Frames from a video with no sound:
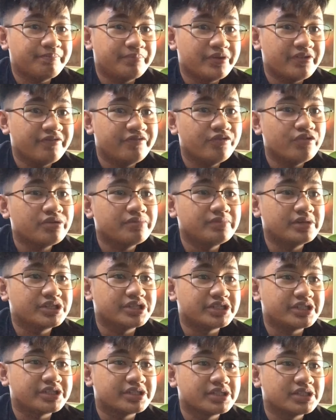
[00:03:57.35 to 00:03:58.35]

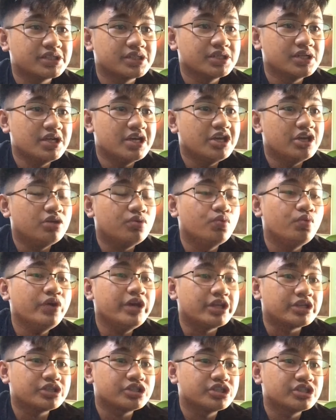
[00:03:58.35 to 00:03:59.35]
performances, in
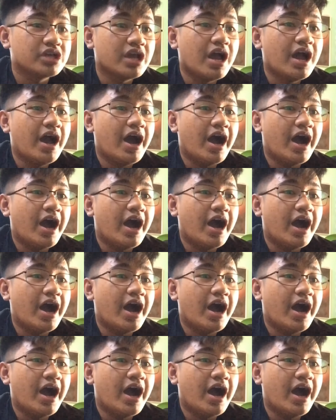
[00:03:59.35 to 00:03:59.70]
which